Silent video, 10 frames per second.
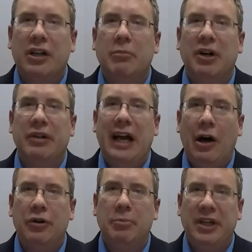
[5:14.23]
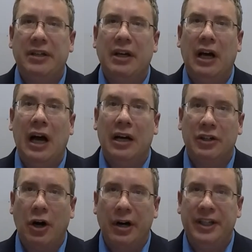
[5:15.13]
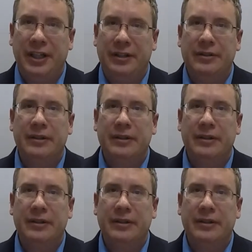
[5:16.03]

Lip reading: about how to pick a guardian.